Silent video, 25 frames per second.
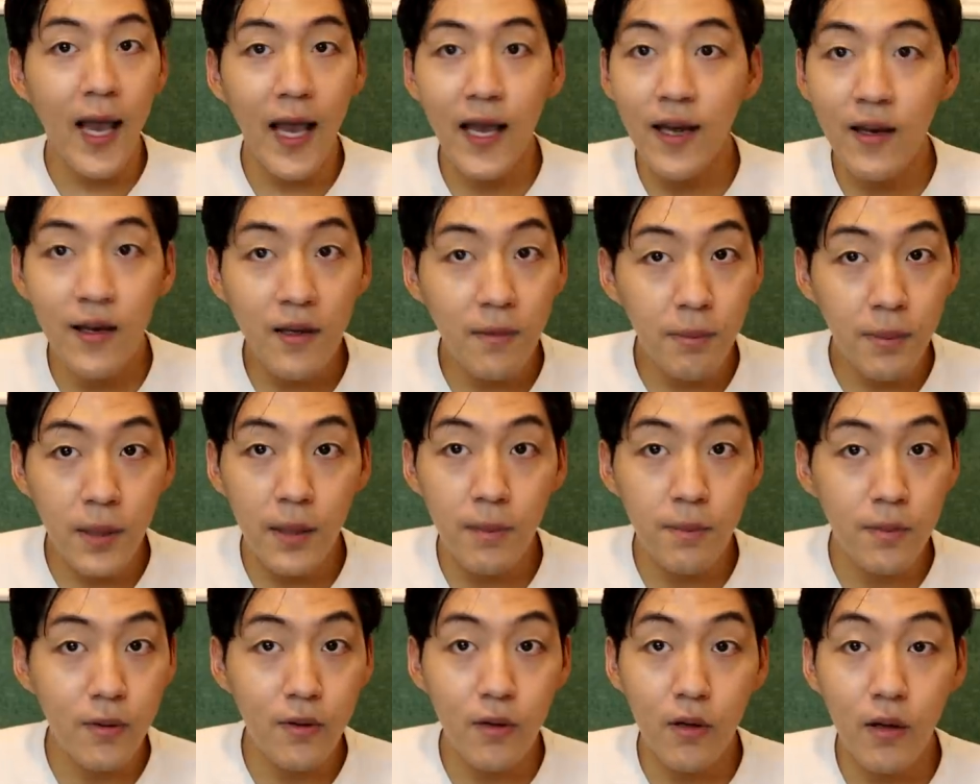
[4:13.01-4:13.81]
hating
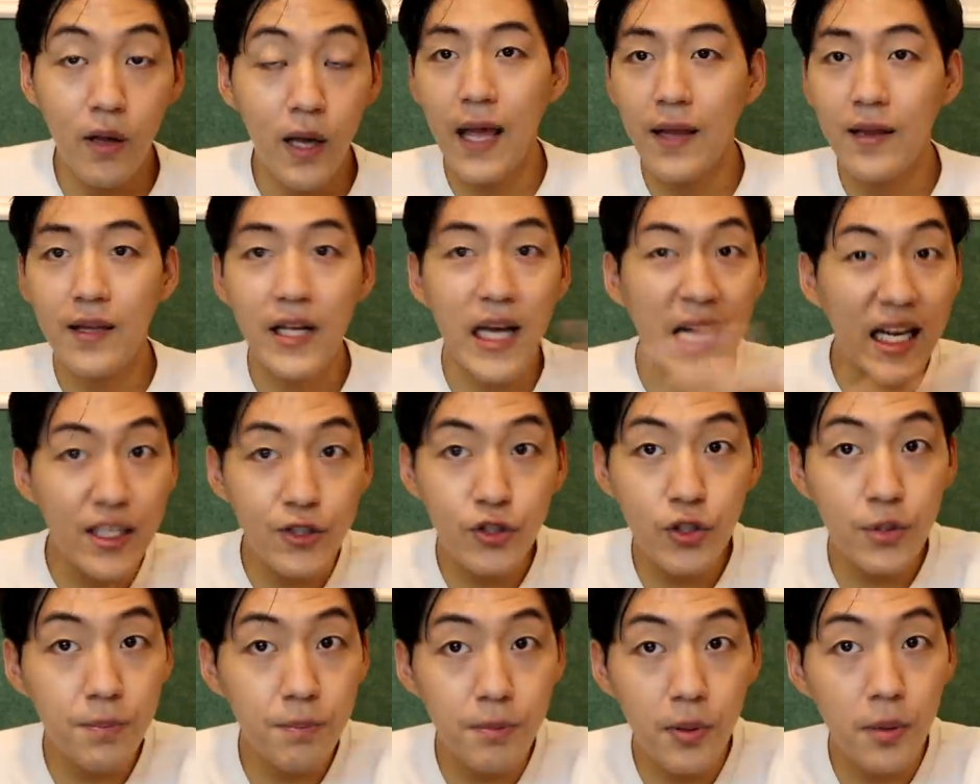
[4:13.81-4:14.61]
people and
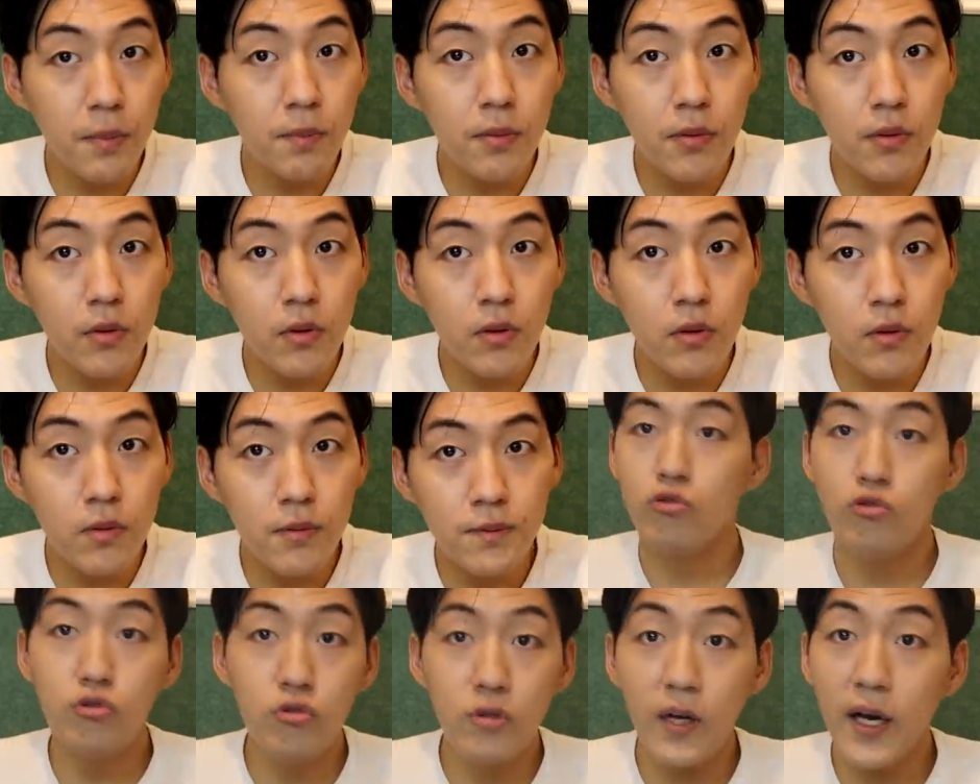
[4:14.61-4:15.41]
gossip
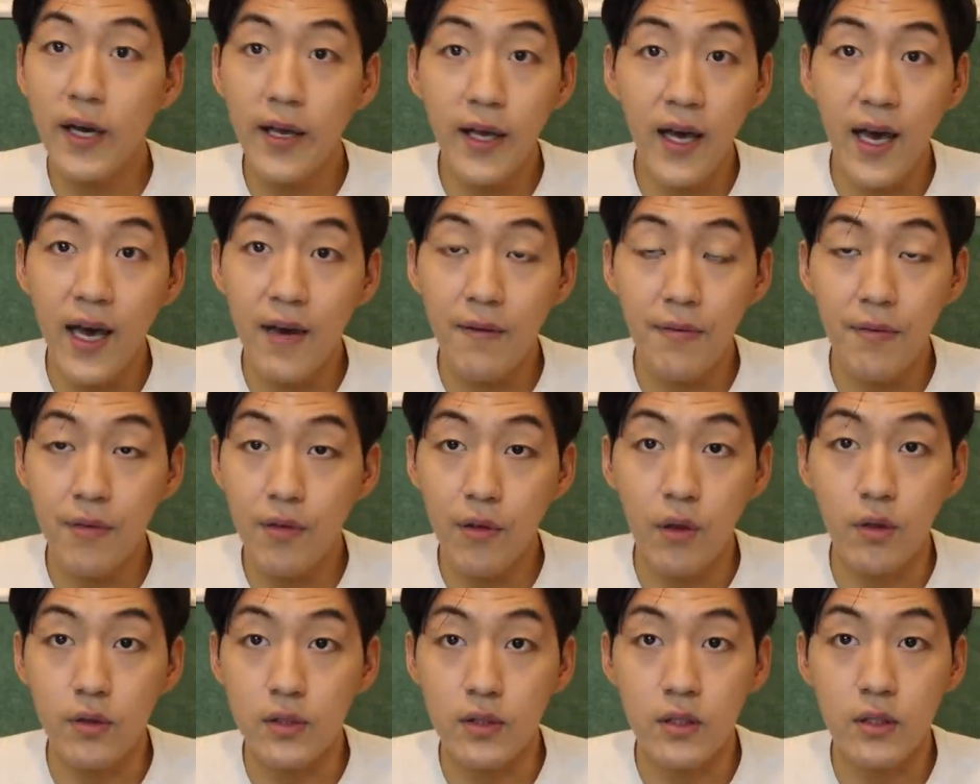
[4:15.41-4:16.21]
people, would I have
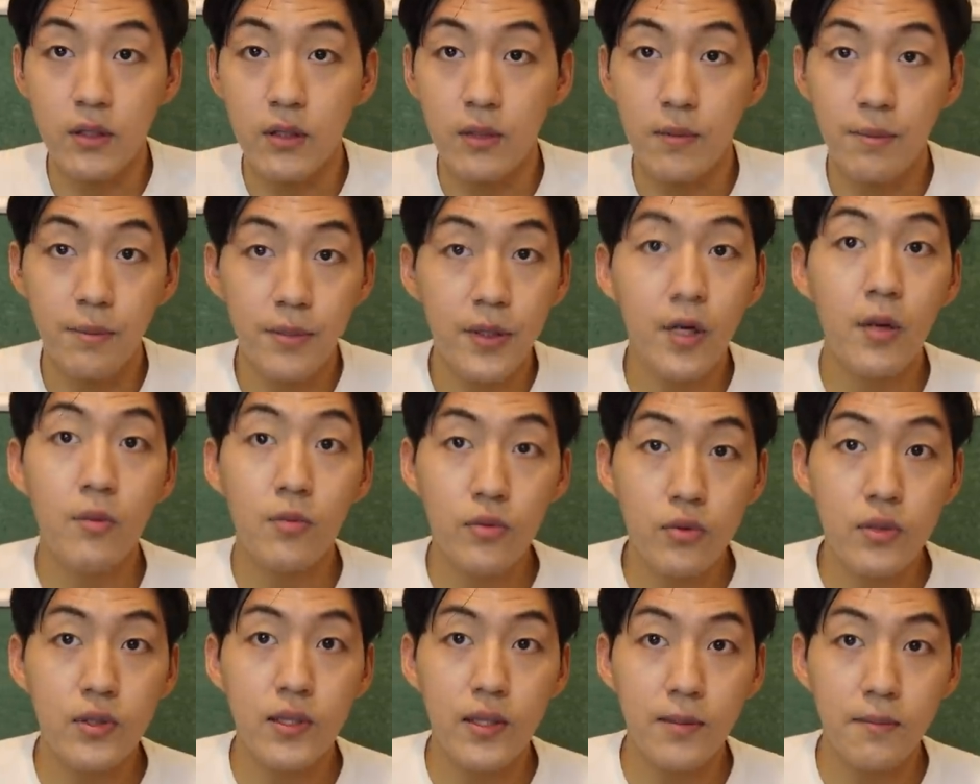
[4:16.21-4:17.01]
thought, be a
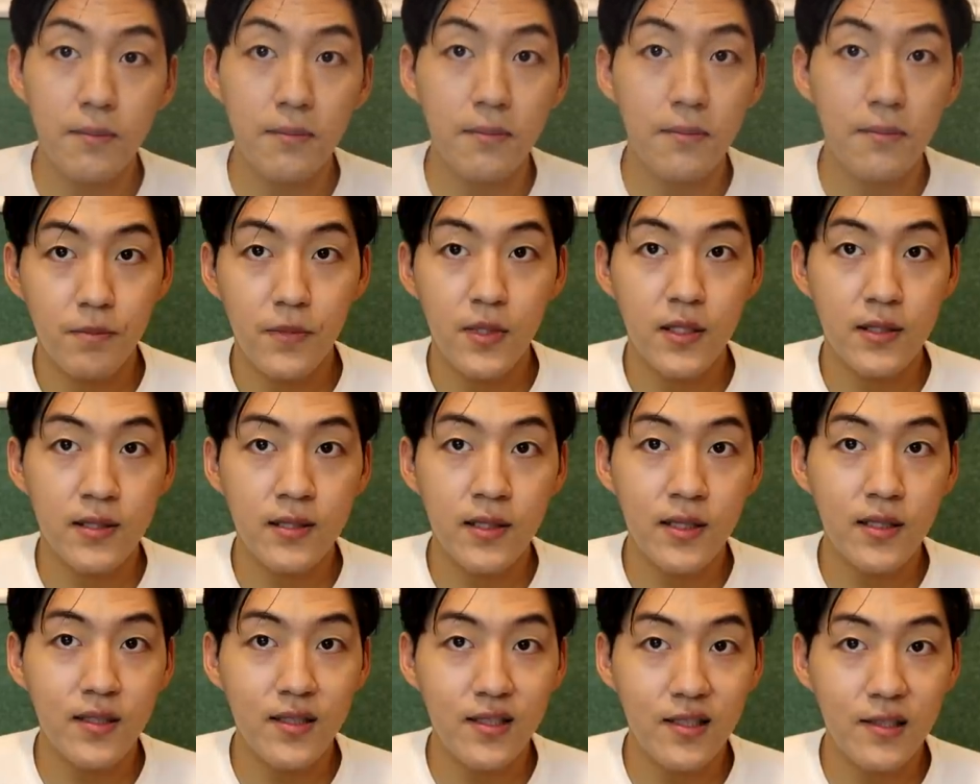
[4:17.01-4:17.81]
Muslim,
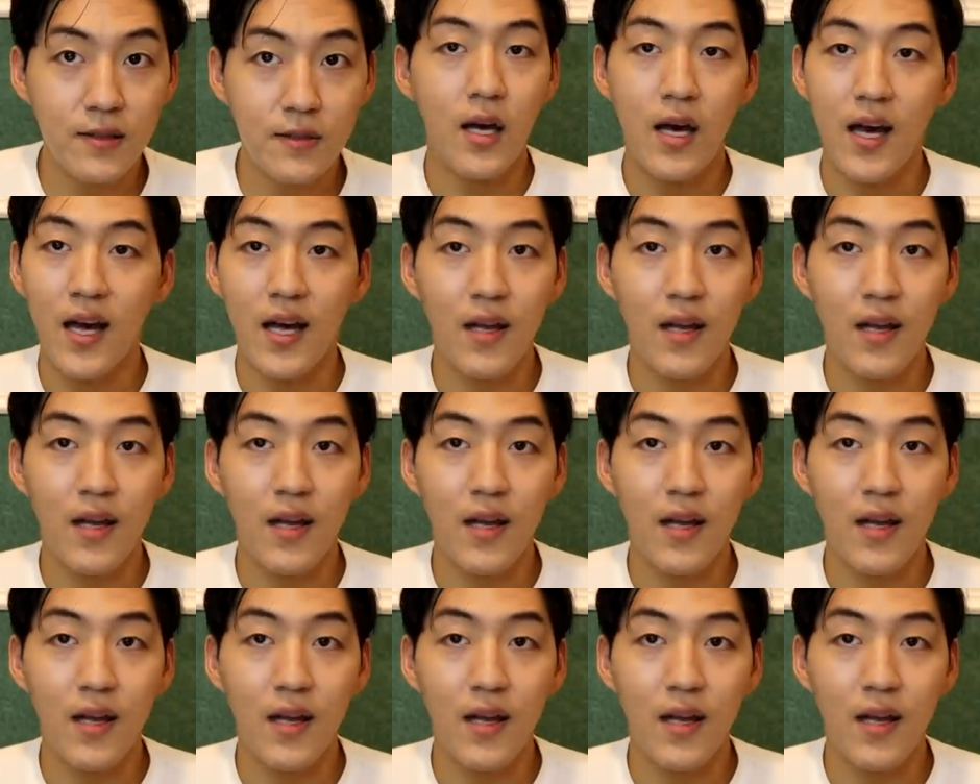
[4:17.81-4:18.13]
isn't it?